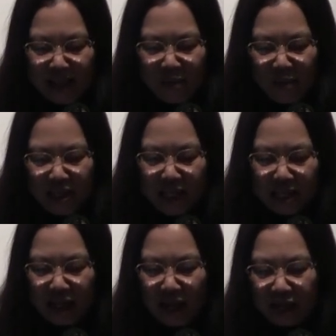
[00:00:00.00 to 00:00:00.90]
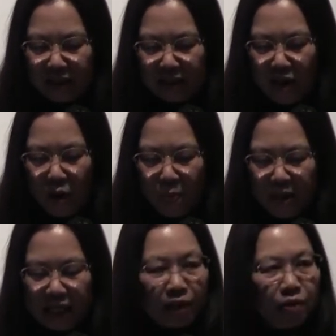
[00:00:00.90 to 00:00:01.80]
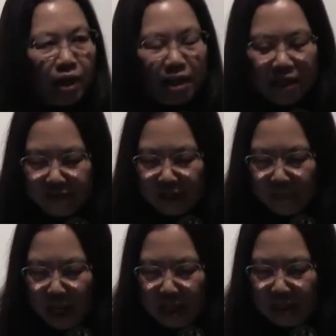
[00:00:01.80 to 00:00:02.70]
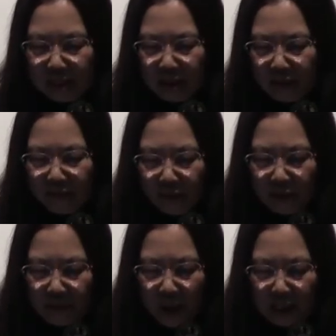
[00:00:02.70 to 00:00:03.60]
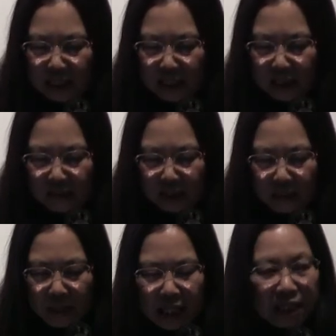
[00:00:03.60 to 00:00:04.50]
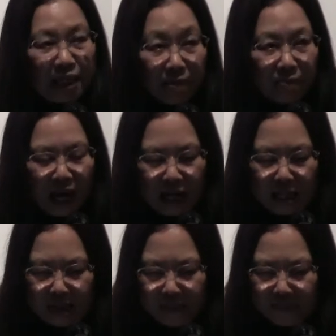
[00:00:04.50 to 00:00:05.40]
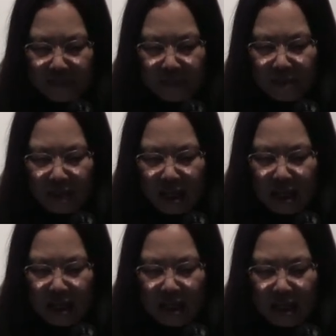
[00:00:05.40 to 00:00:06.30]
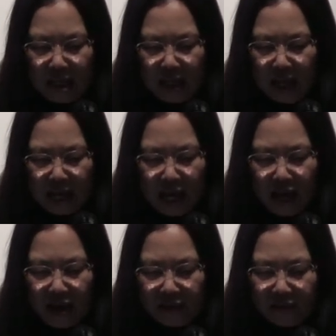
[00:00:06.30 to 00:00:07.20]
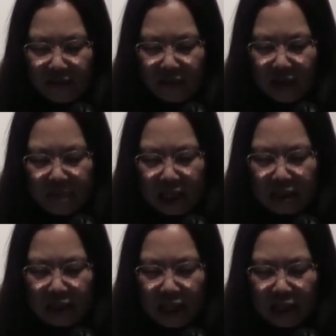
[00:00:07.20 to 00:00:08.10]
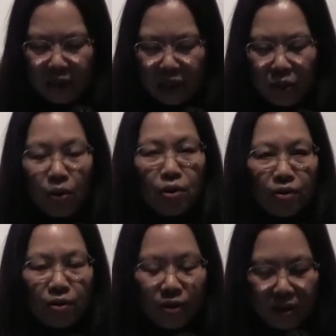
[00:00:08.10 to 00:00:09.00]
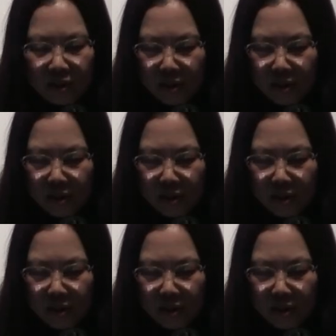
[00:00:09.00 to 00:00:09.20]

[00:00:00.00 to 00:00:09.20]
In working at opening a creative space, you know, for the politics of speaking nearby, I have repeatedly returned